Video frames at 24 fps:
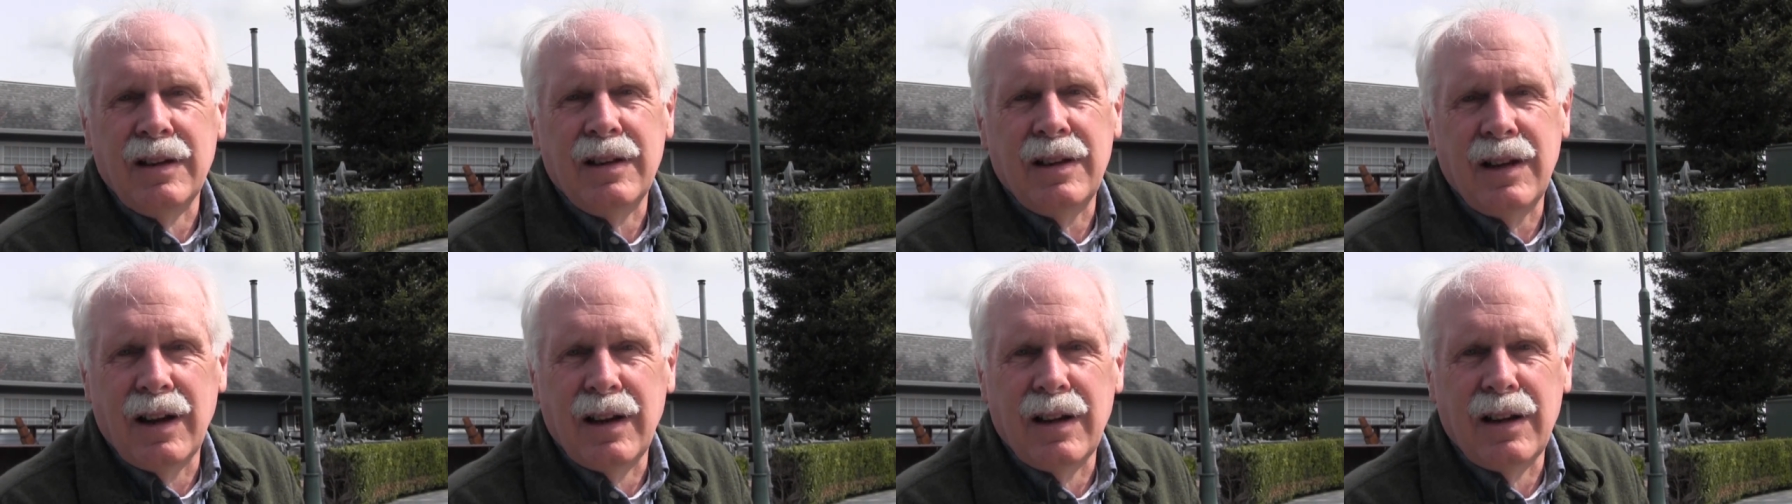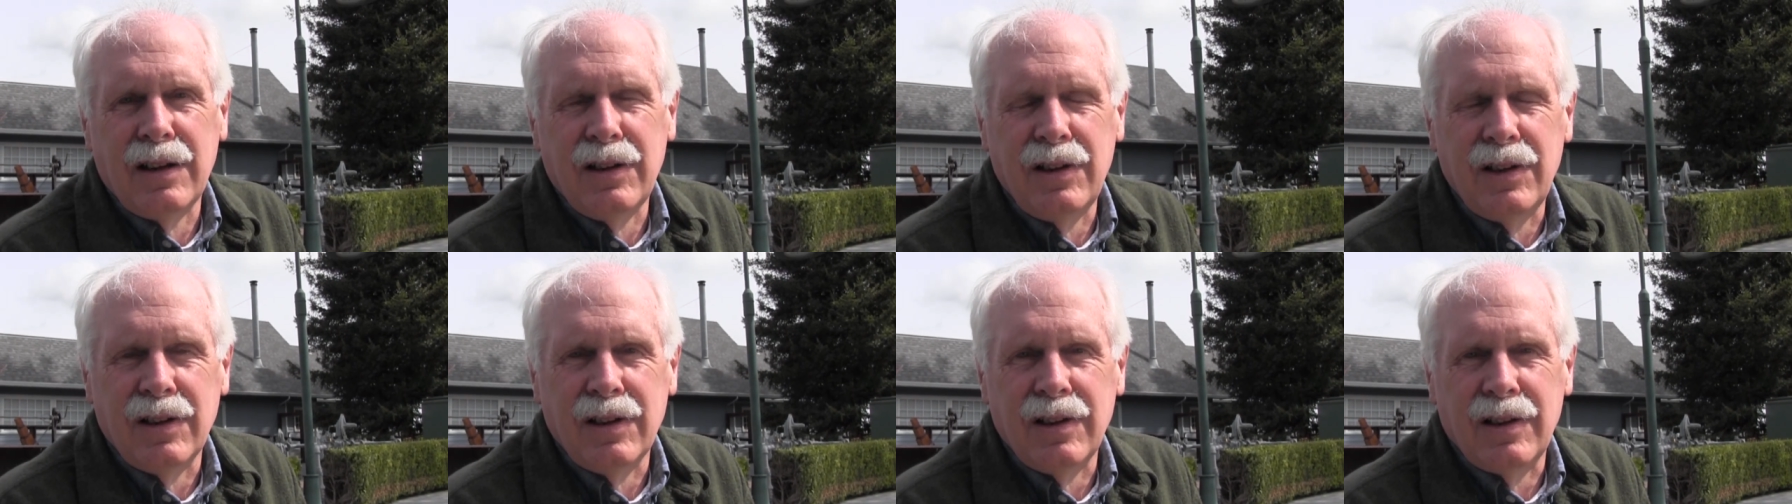
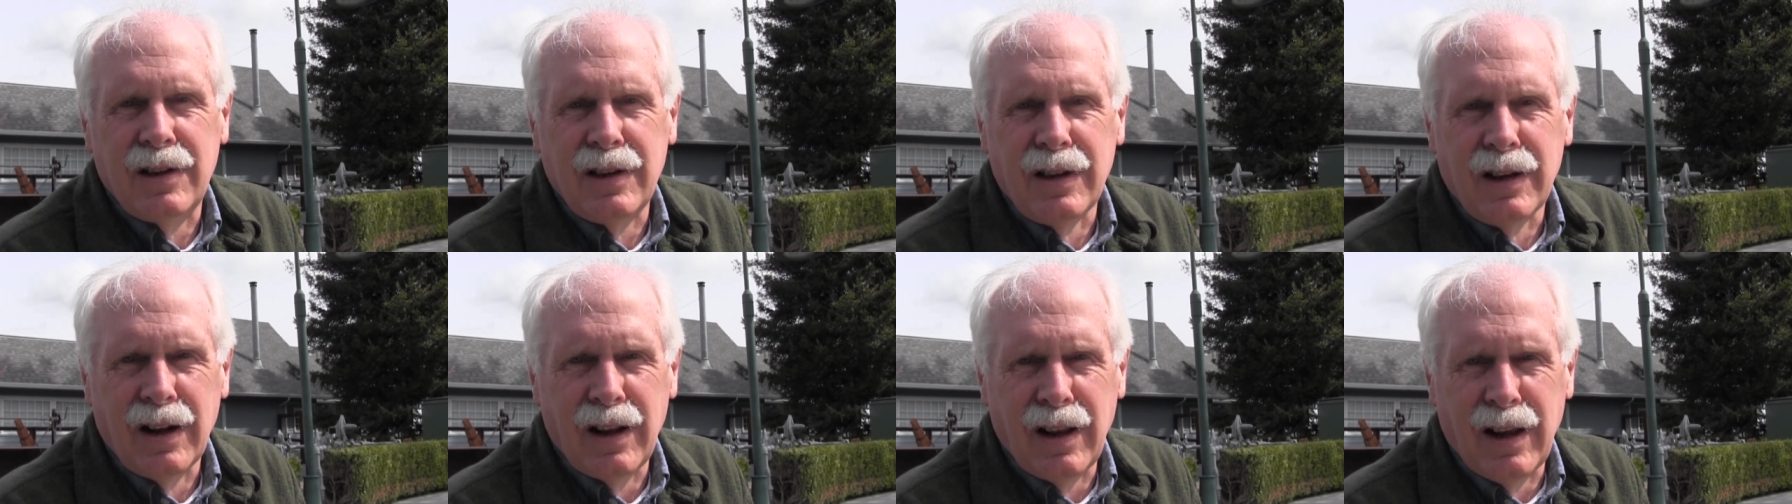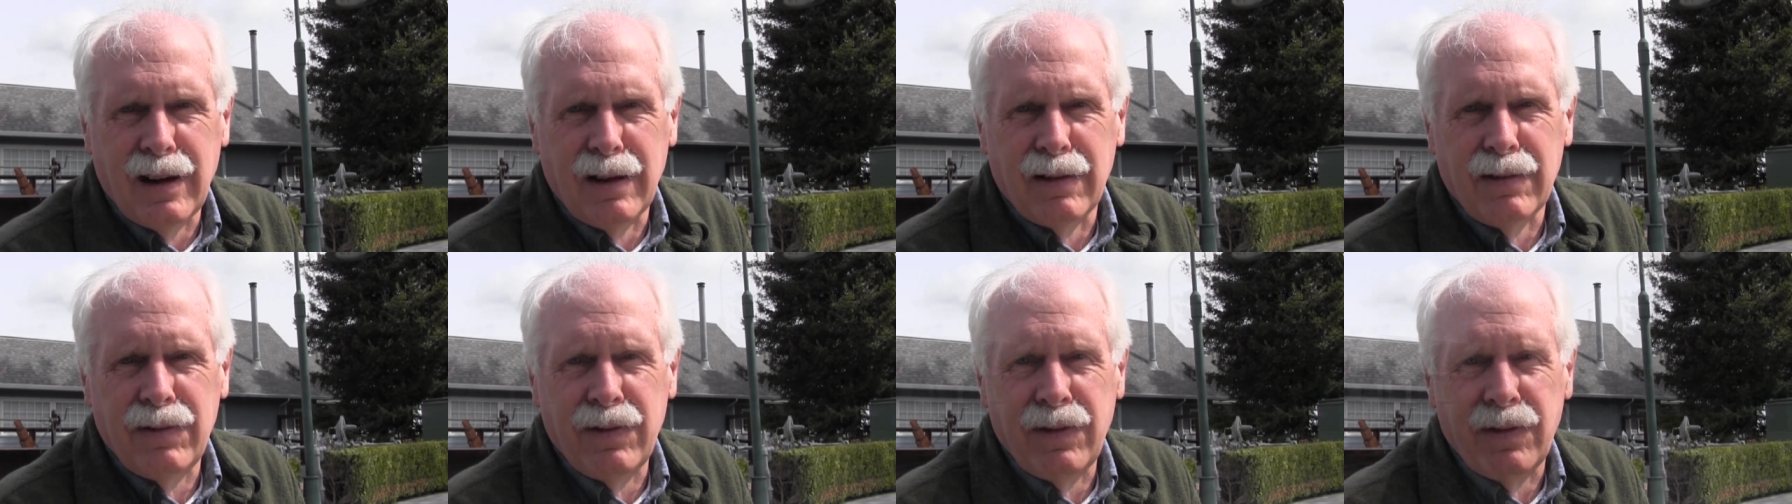intelligence and
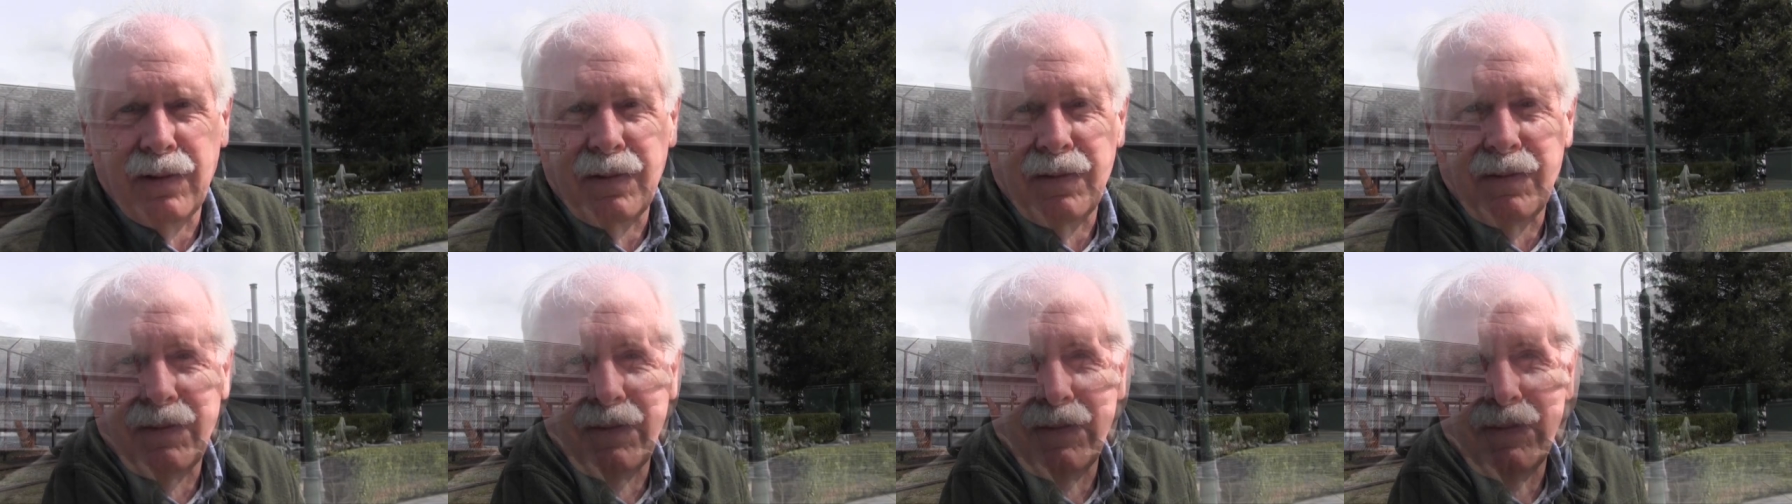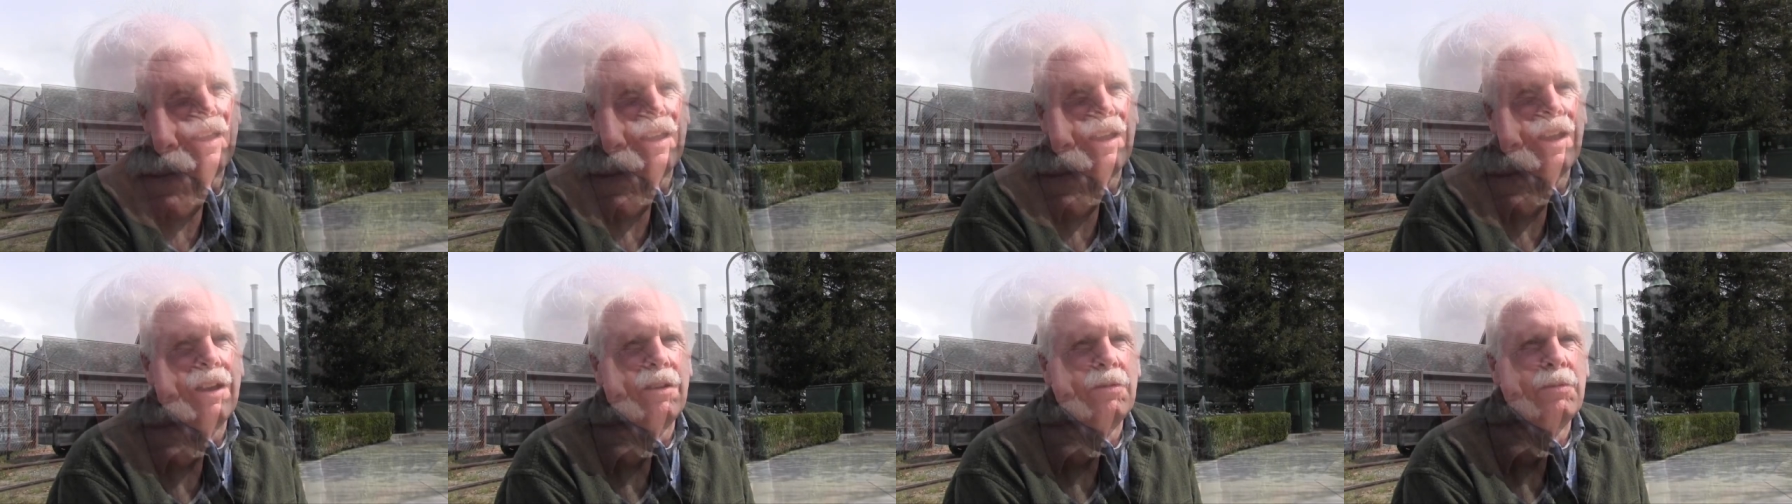love.
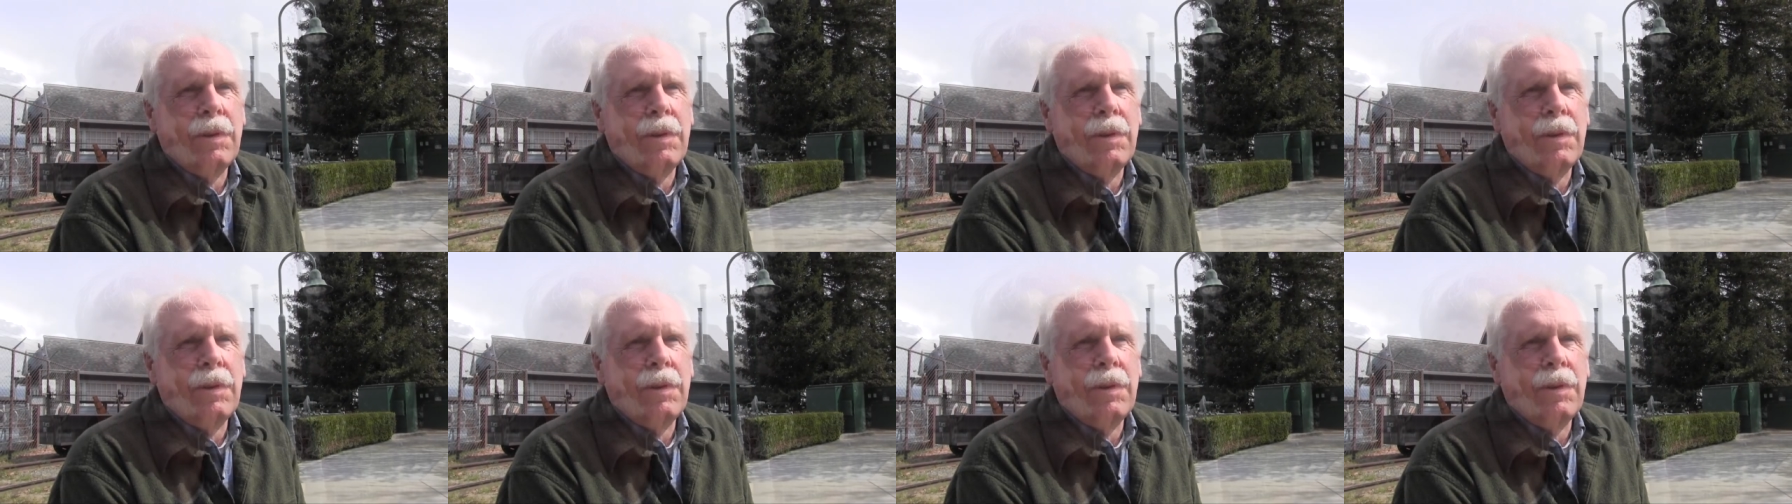I